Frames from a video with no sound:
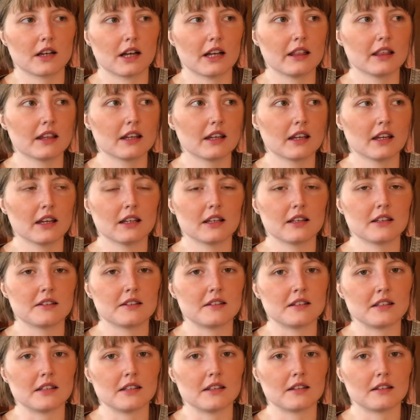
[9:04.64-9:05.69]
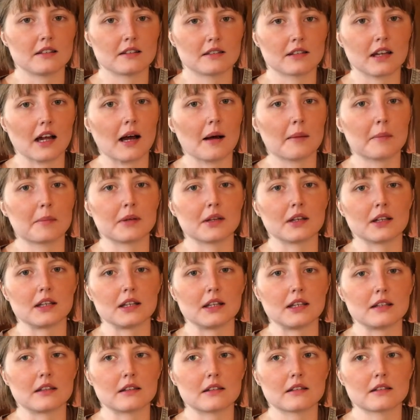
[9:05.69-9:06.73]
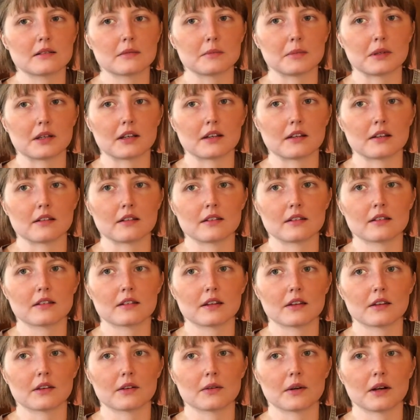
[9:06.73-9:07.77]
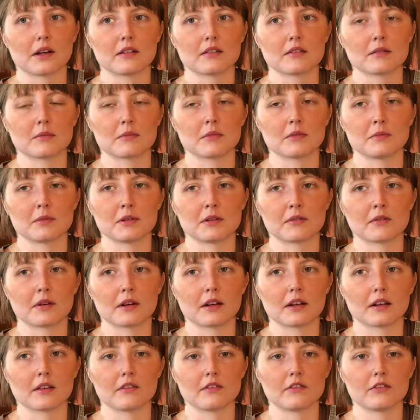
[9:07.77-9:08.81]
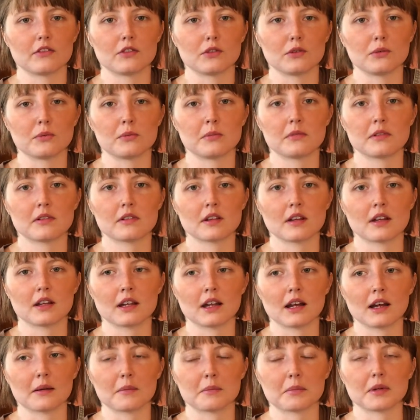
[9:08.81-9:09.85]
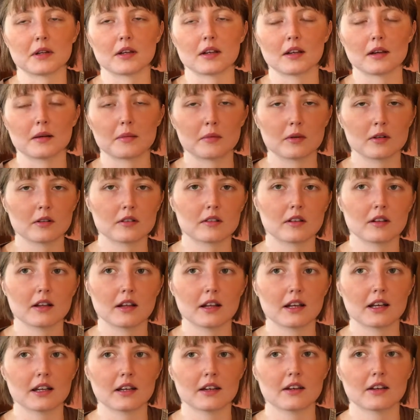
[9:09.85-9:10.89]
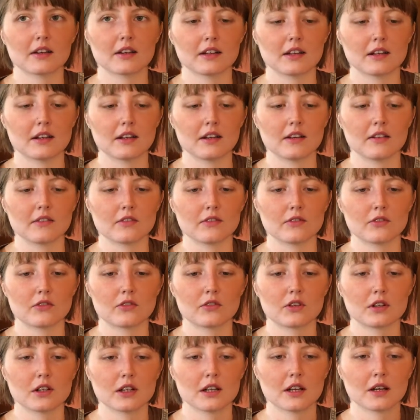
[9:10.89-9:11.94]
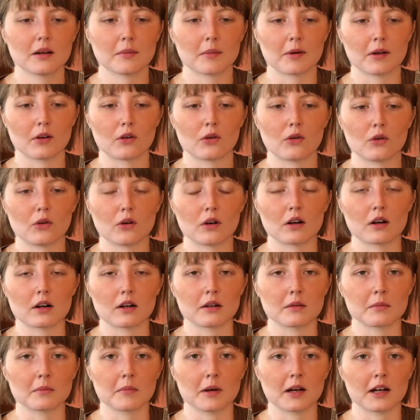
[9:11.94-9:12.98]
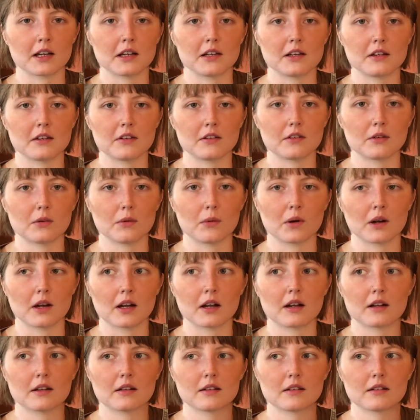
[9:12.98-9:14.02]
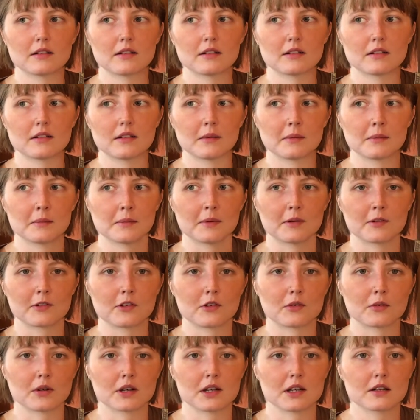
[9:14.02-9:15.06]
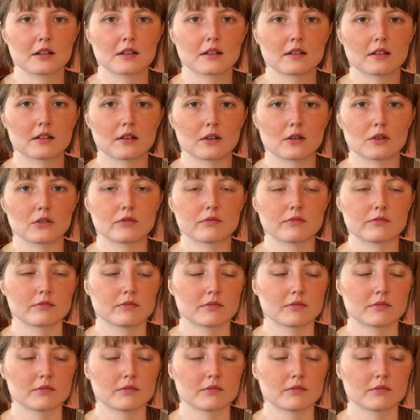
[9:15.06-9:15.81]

I think I need to stop and eat. Because otherwise I'm going to be running on fumes and not being able to, like, give my whole heart and mind into what I'm about to read, so.